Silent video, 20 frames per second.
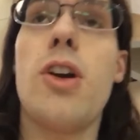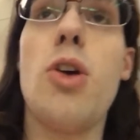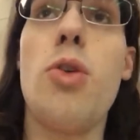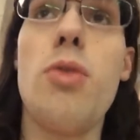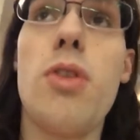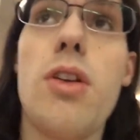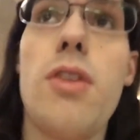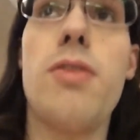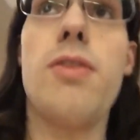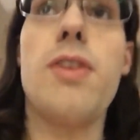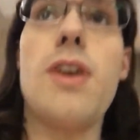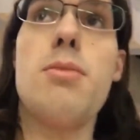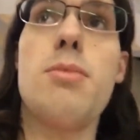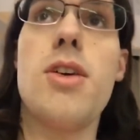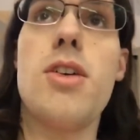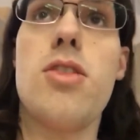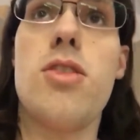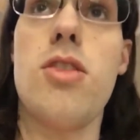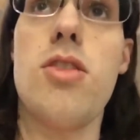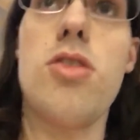going to find
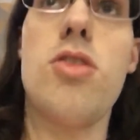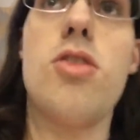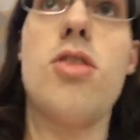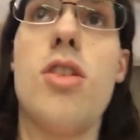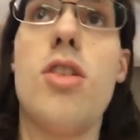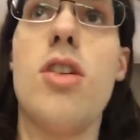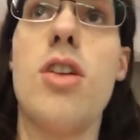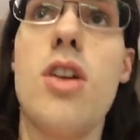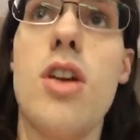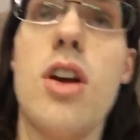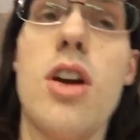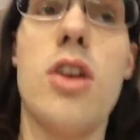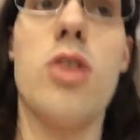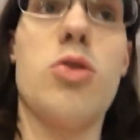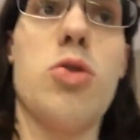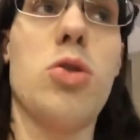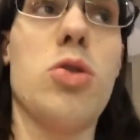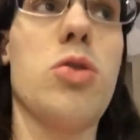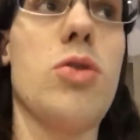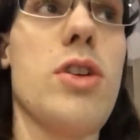my sister. I
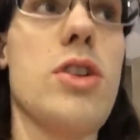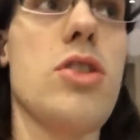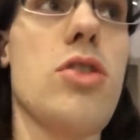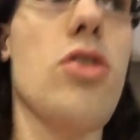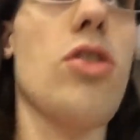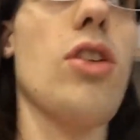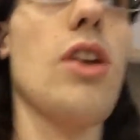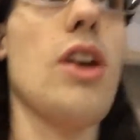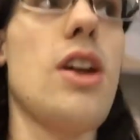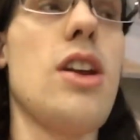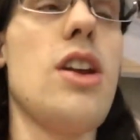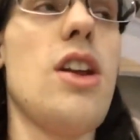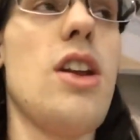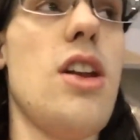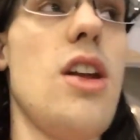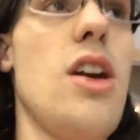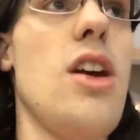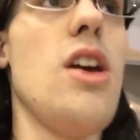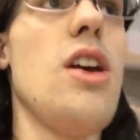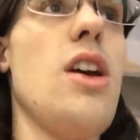told her I just landed.
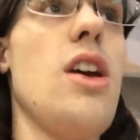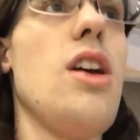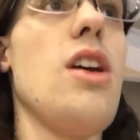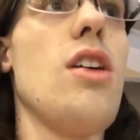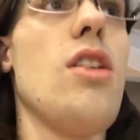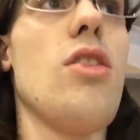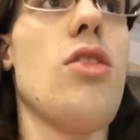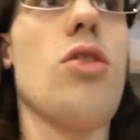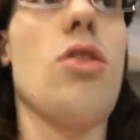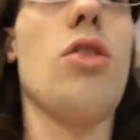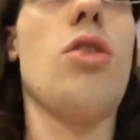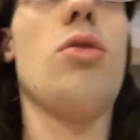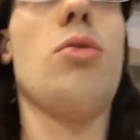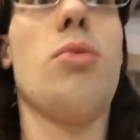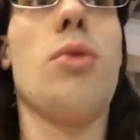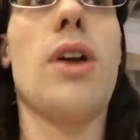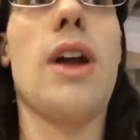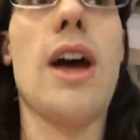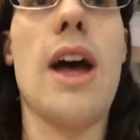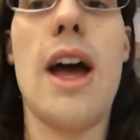So
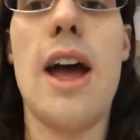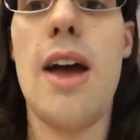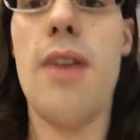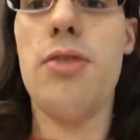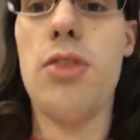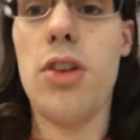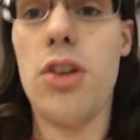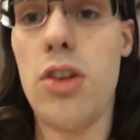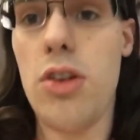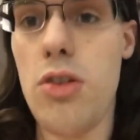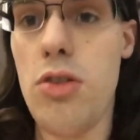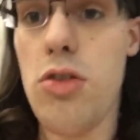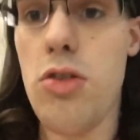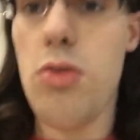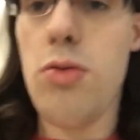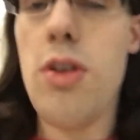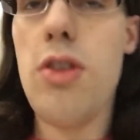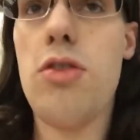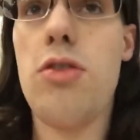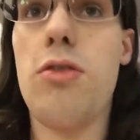what I have to use
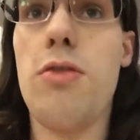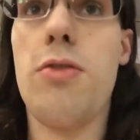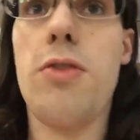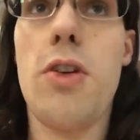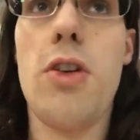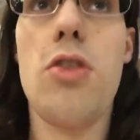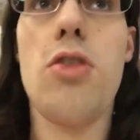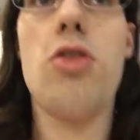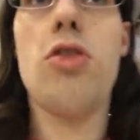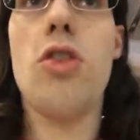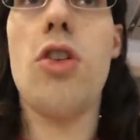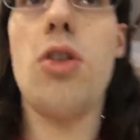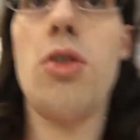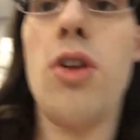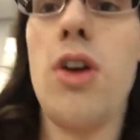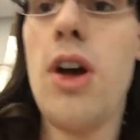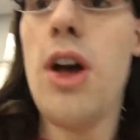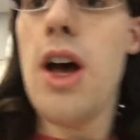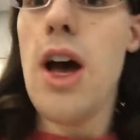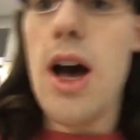the restroom first, so
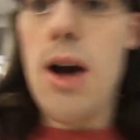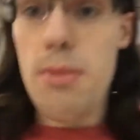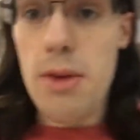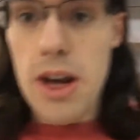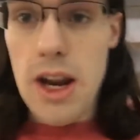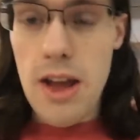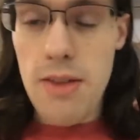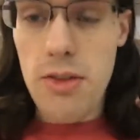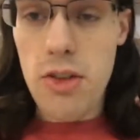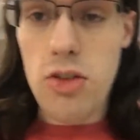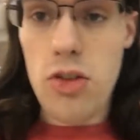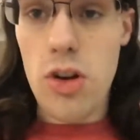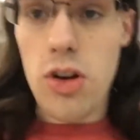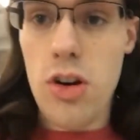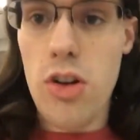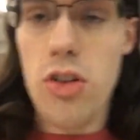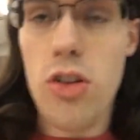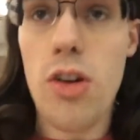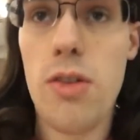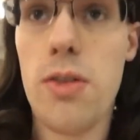I'm gonna have to
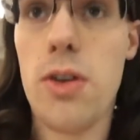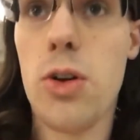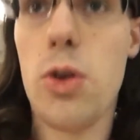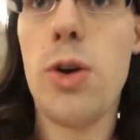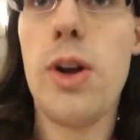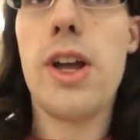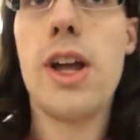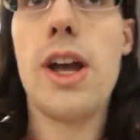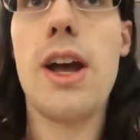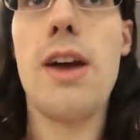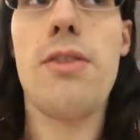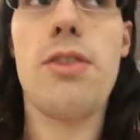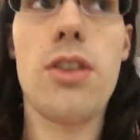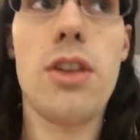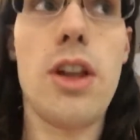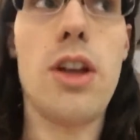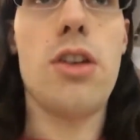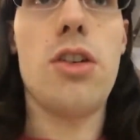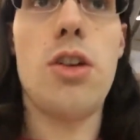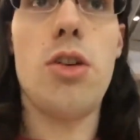turn this off real quick. I have to
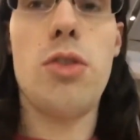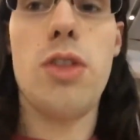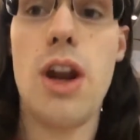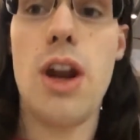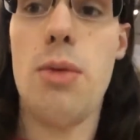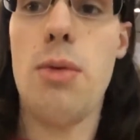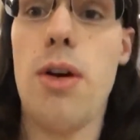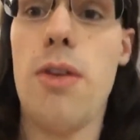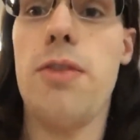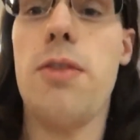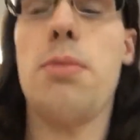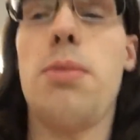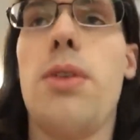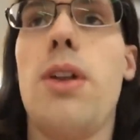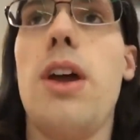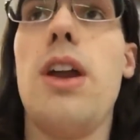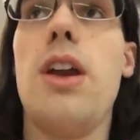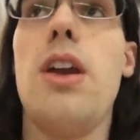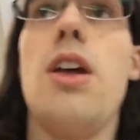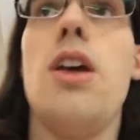let her know that I'm off the
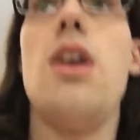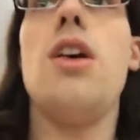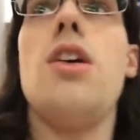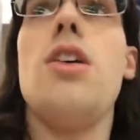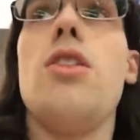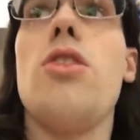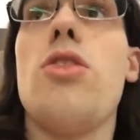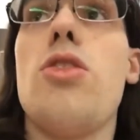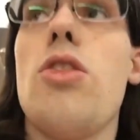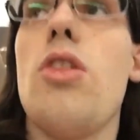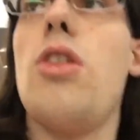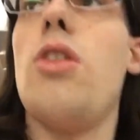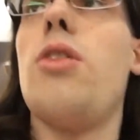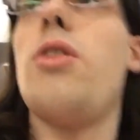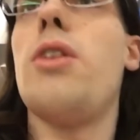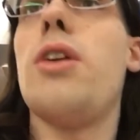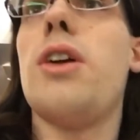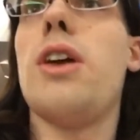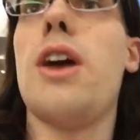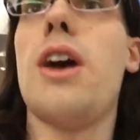plane.
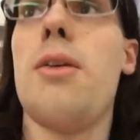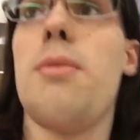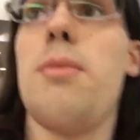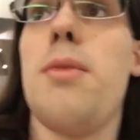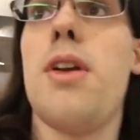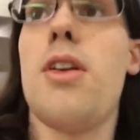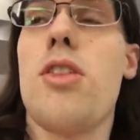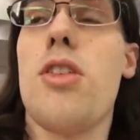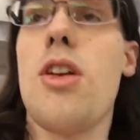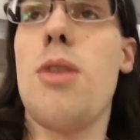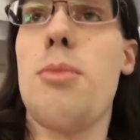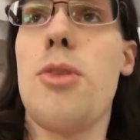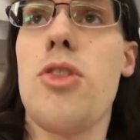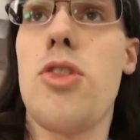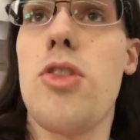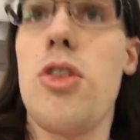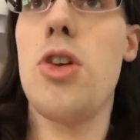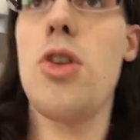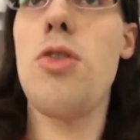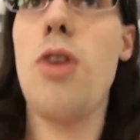So yeah, next time I'll
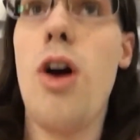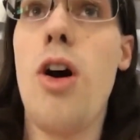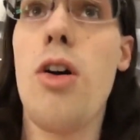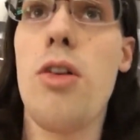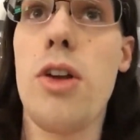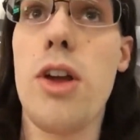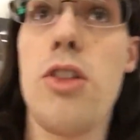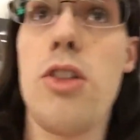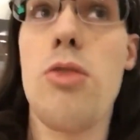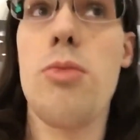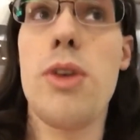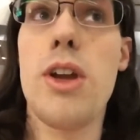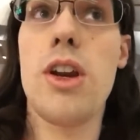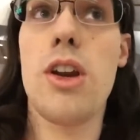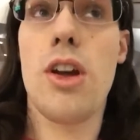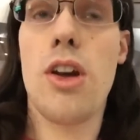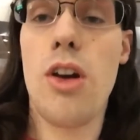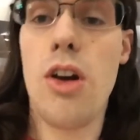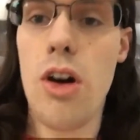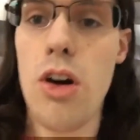see you, I'll either be in
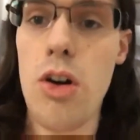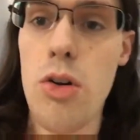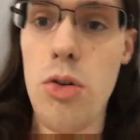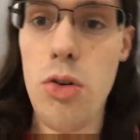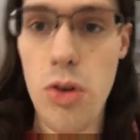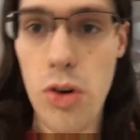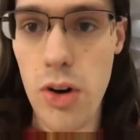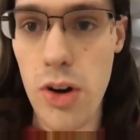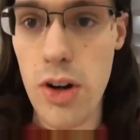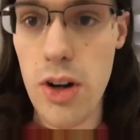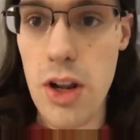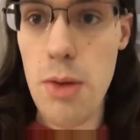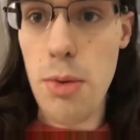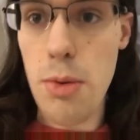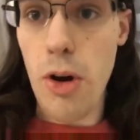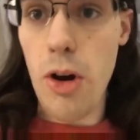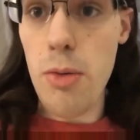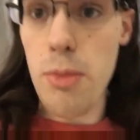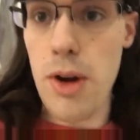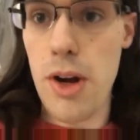the car or in the
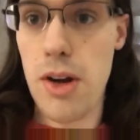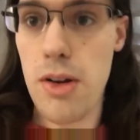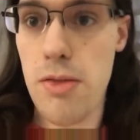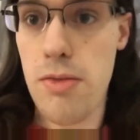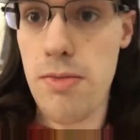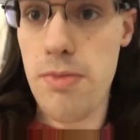apartment.